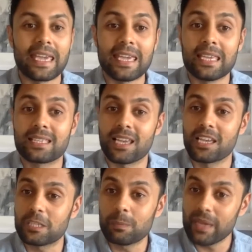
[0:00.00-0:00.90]
is
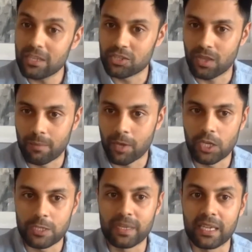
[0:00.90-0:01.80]
a speech that I'm
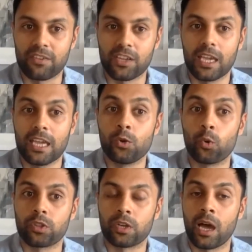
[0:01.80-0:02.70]
going to be giving in
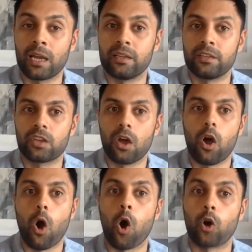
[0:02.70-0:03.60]
Northern Ireland
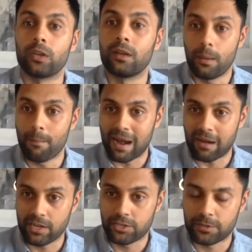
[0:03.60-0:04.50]
on
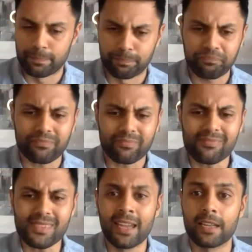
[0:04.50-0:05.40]
marriage.
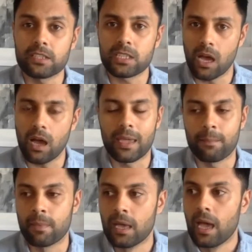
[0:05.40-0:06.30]
And at the
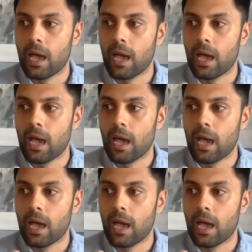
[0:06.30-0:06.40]
time,